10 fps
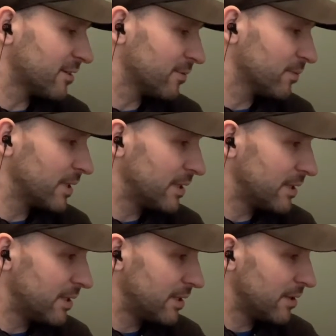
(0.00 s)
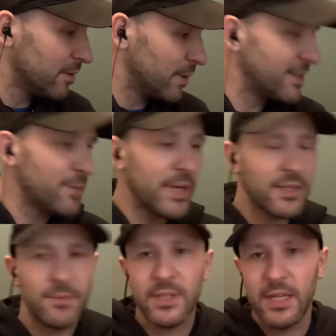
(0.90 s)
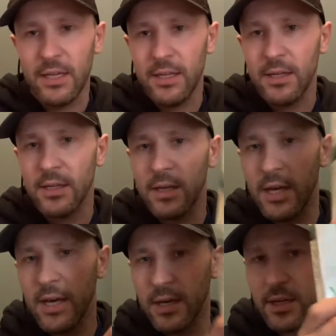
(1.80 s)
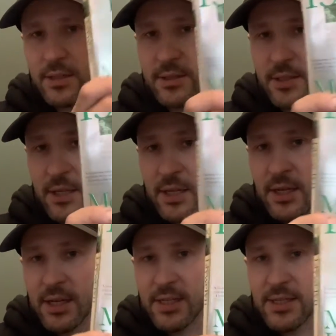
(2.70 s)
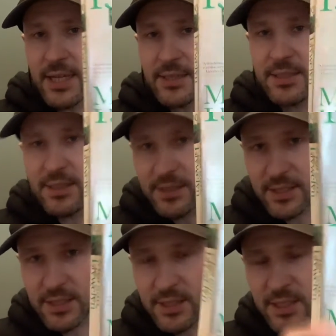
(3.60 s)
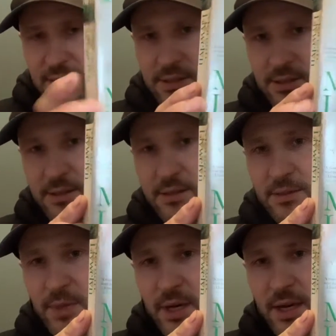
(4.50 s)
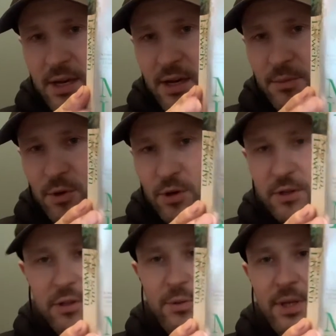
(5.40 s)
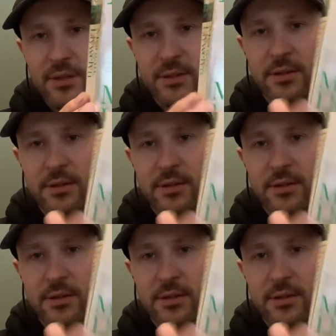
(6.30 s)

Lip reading: with the ones I picked up today. I got 1916 by Morgan Llewellyn.